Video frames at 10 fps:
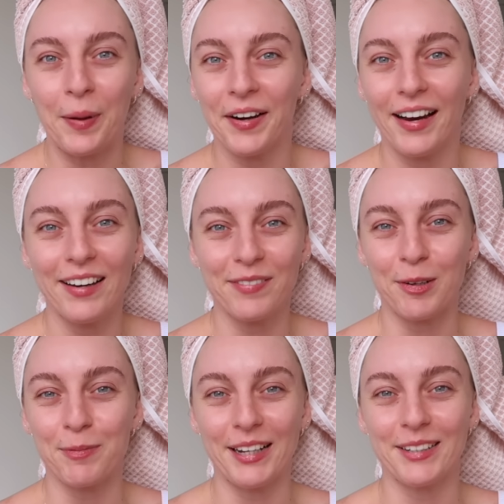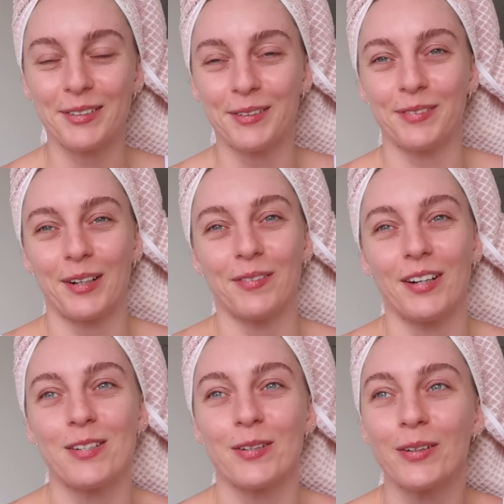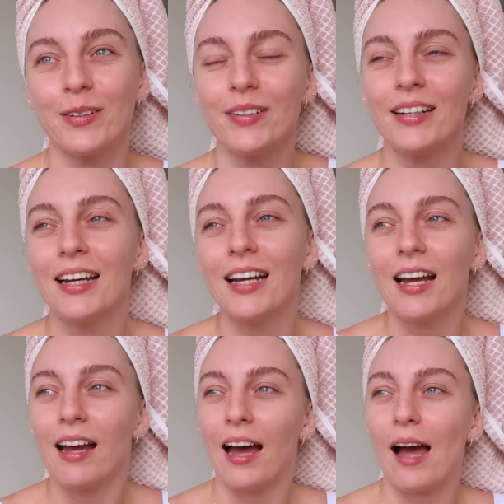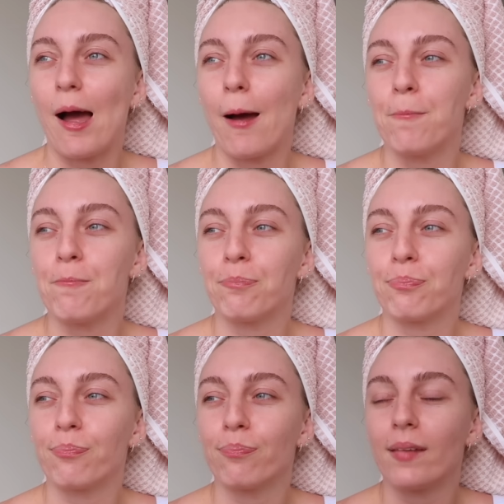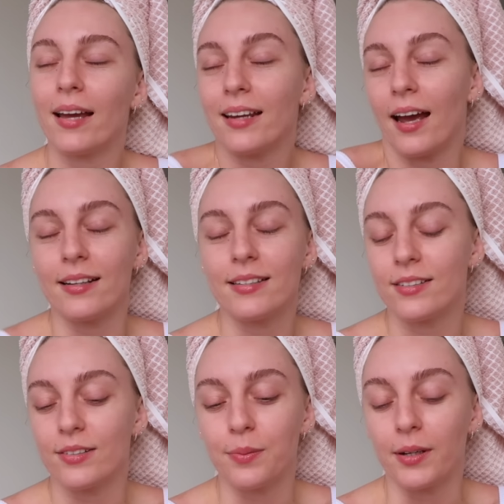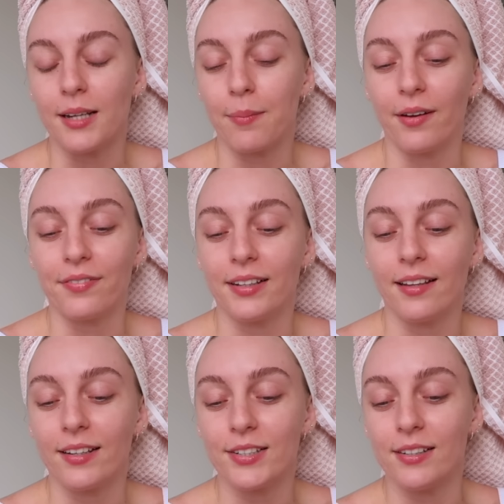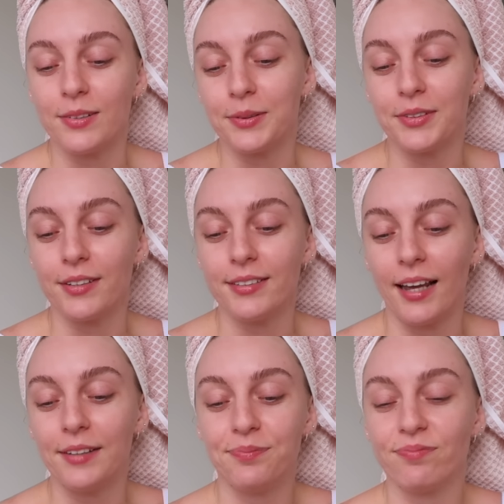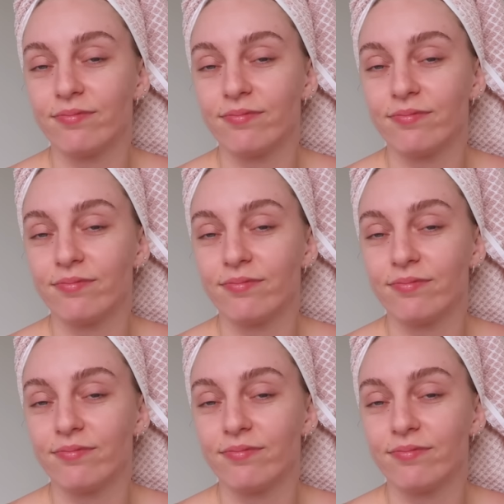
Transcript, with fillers: period of not being sure what I want to do um, and yeah it's just worked out perfectly that she's also said